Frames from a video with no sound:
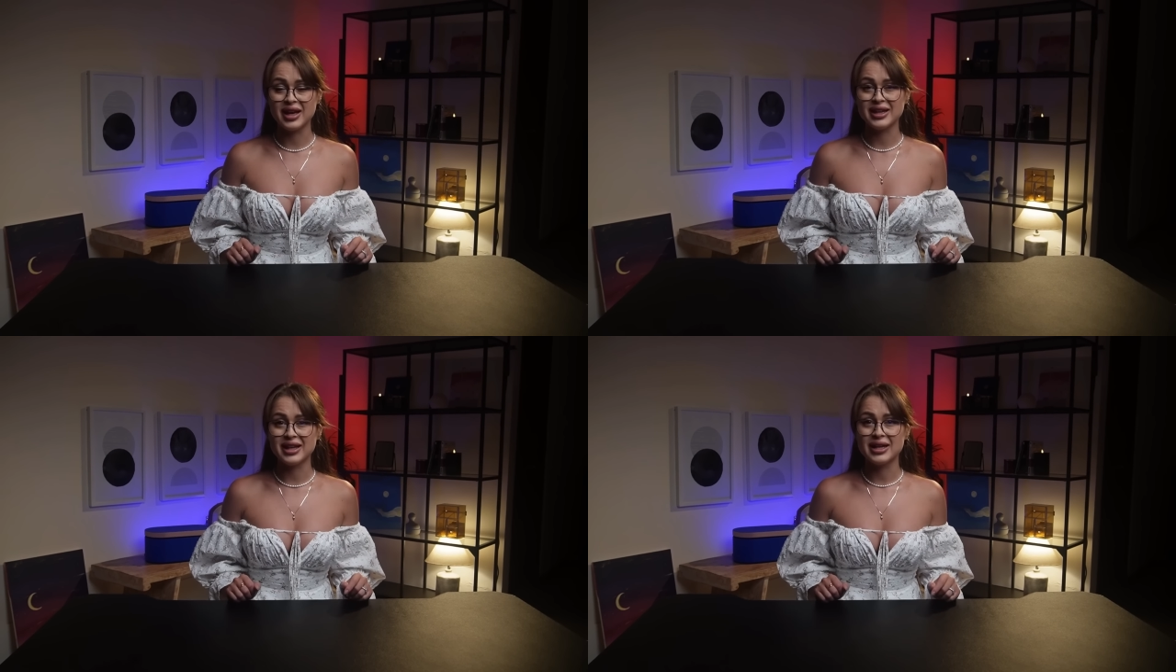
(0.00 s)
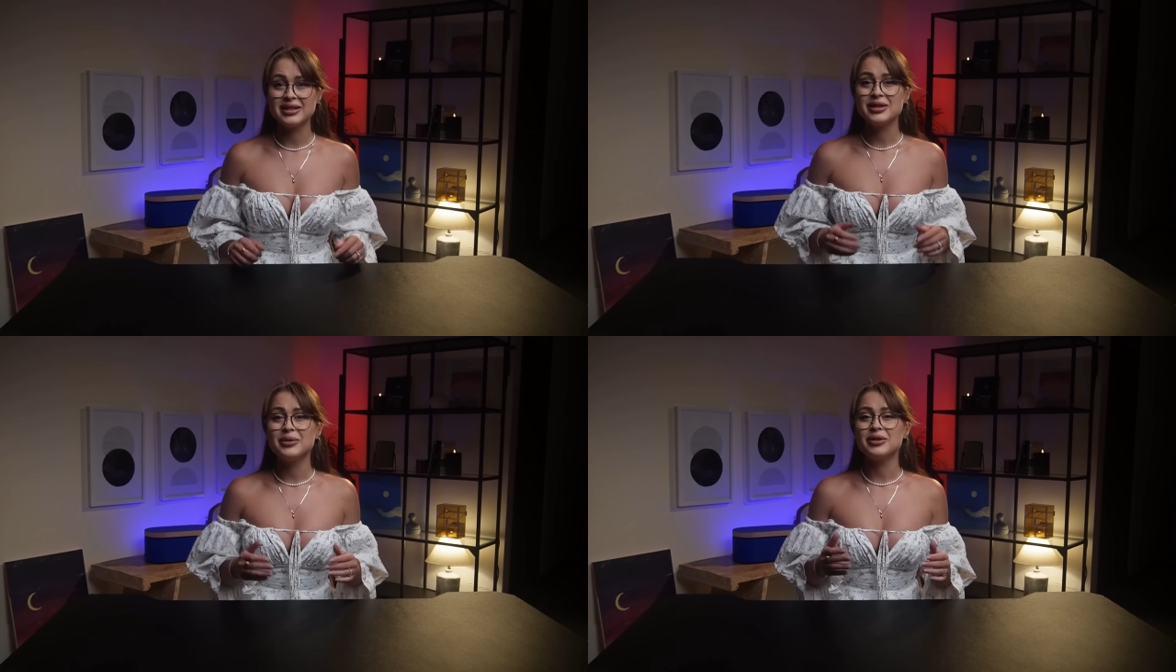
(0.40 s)

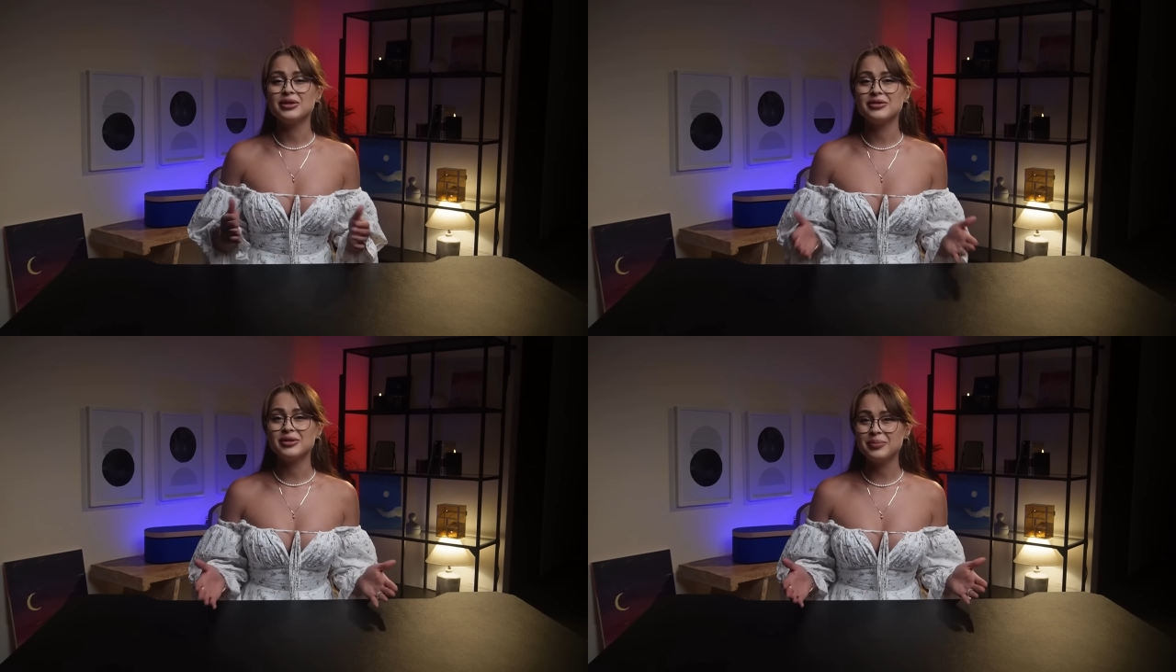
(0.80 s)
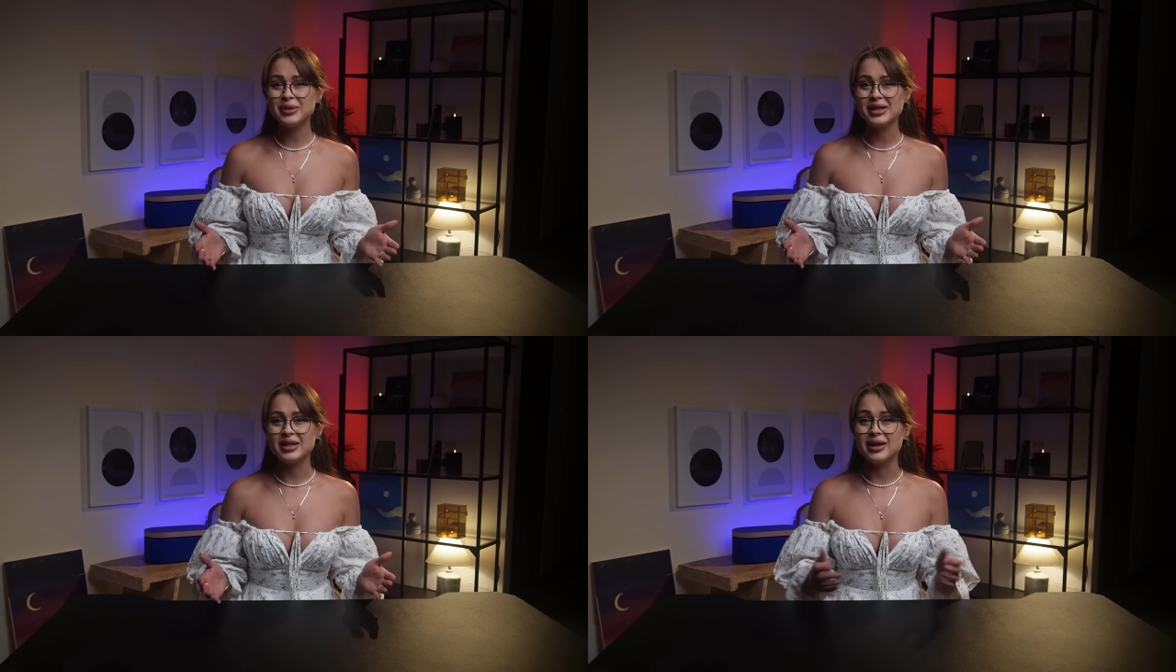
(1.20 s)
accustomed to
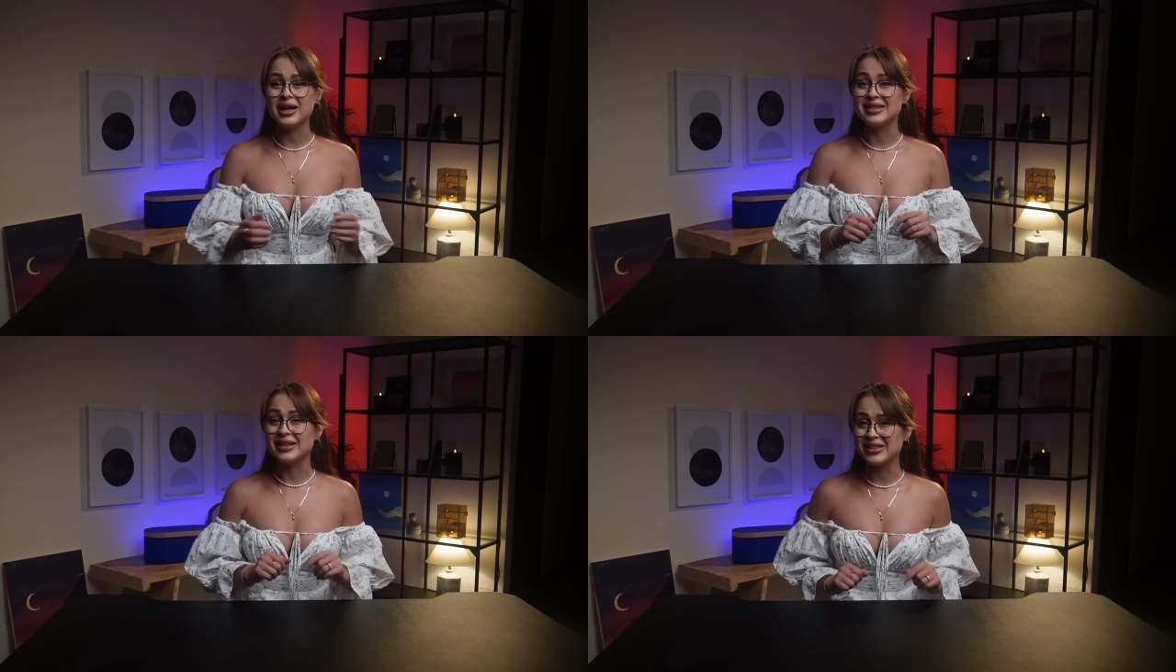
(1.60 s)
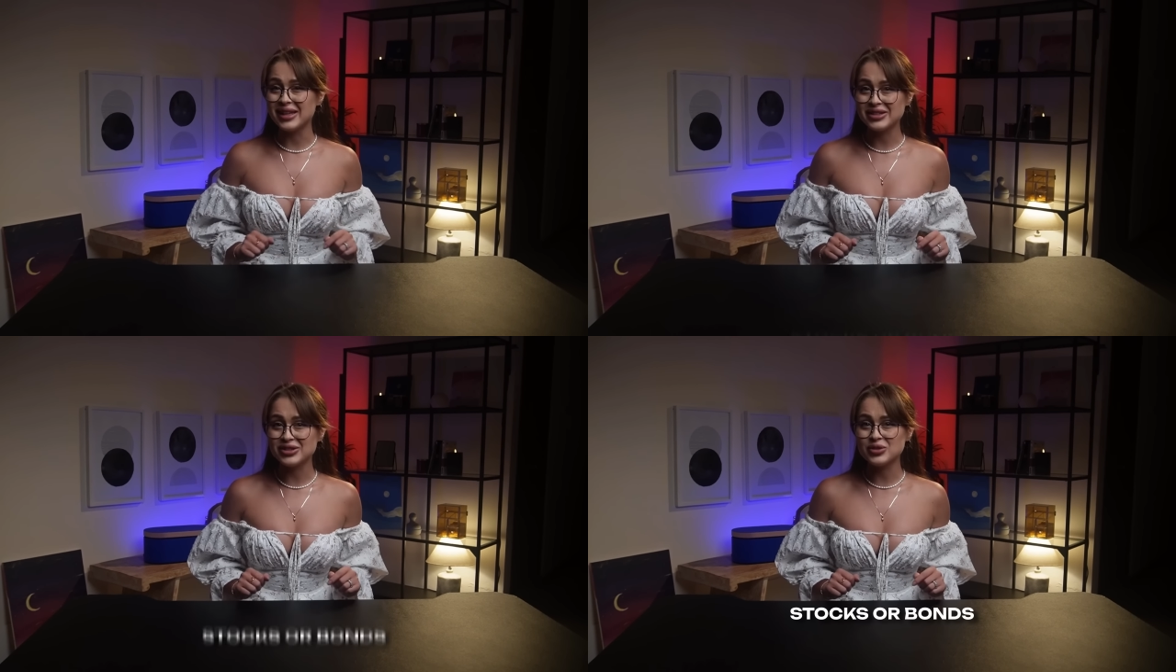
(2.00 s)
familiar assets
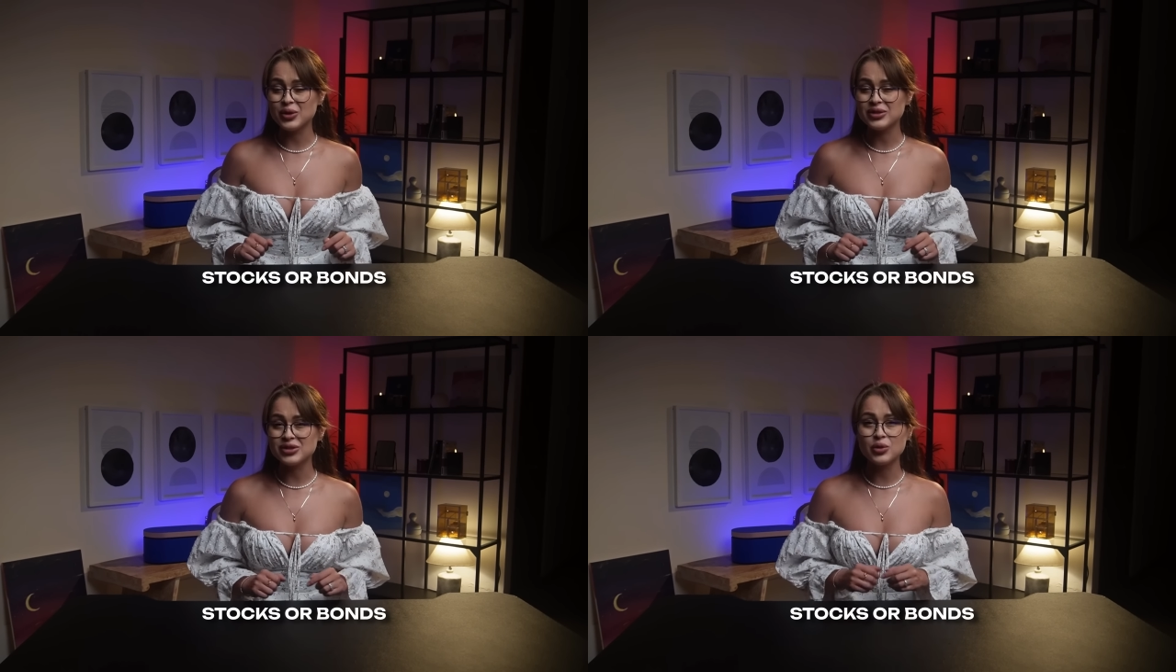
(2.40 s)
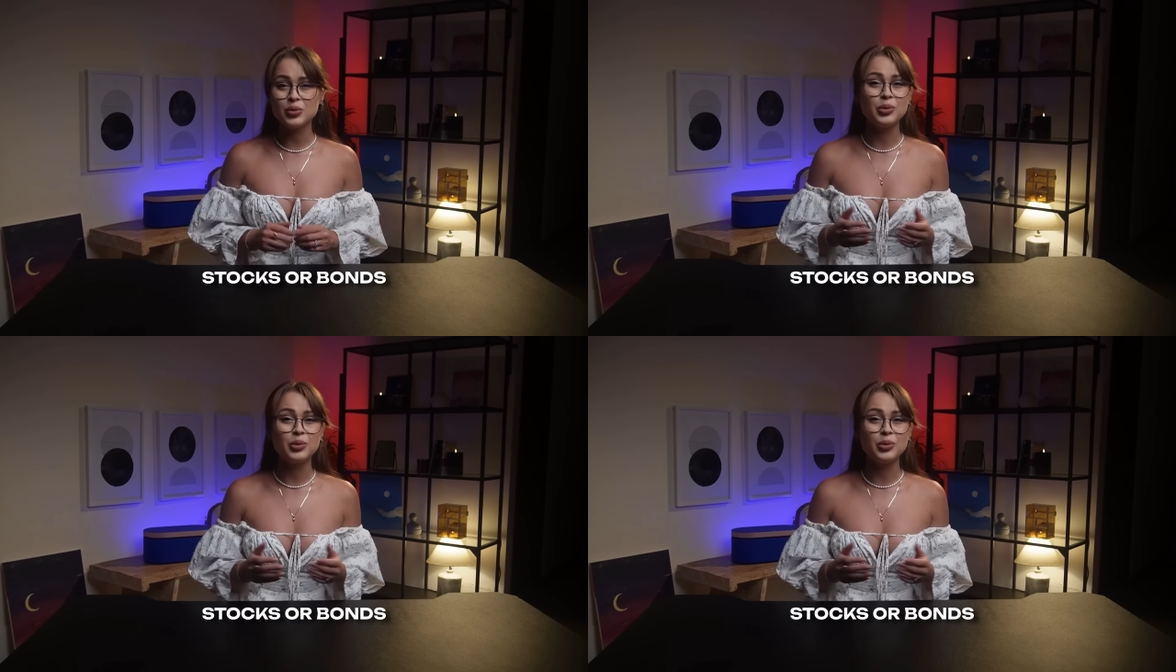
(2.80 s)
like stocks or